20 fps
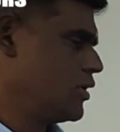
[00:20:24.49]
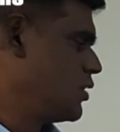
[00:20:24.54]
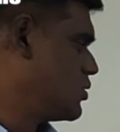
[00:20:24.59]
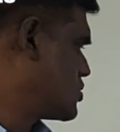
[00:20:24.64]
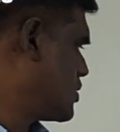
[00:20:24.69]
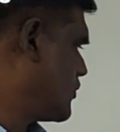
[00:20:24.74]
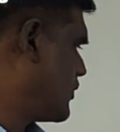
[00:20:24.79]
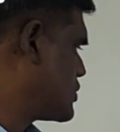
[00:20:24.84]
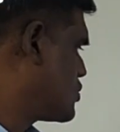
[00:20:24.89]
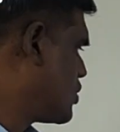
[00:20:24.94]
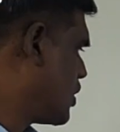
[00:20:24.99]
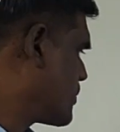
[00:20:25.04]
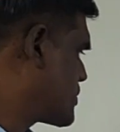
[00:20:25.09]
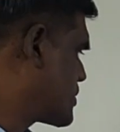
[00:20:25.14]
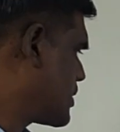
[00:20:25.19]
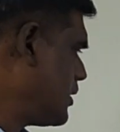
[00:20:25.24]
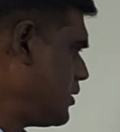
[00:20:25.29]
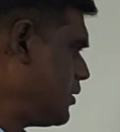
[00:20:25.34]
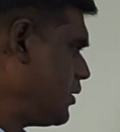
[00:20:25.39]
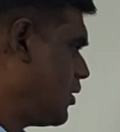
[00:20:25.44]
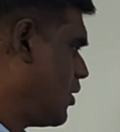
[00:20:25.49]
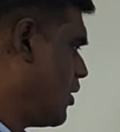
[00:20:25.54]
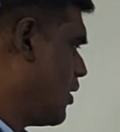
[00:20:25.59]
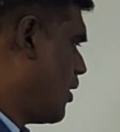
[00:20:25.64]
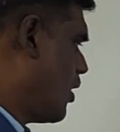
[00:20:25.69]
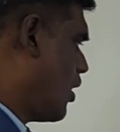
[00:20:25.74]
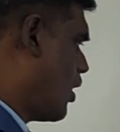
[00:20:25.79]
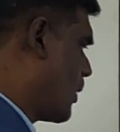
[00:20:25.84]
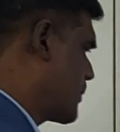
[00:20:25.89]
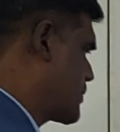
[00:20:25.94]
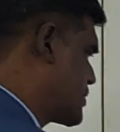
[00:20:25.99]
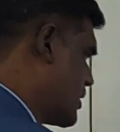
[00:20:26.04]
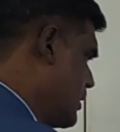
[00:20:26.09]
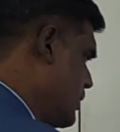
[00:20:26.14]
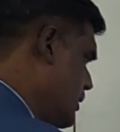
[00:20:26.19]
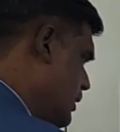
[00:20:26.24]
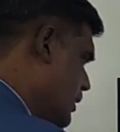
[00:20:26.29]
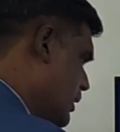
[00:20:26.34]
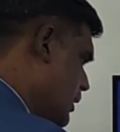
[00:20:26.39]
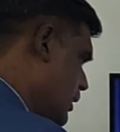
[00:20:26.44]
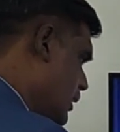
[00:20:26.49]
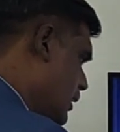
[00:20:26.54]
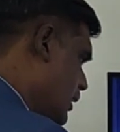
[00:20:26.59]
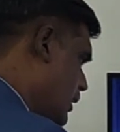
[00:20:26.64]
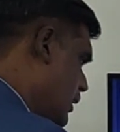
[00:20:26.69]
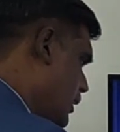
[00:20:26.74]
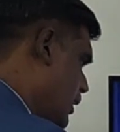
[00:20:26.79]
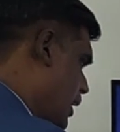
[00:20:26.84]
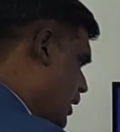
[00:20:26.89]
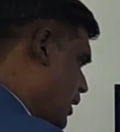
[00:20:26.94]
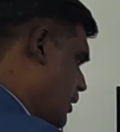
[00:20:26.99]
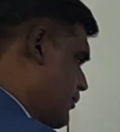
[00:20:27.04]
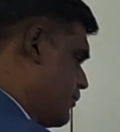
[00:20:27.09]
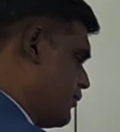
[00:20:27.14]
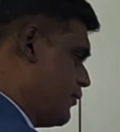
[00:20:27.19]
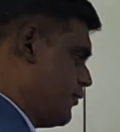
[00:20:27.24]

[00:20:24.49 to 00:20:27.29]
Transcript: So which option? Option A.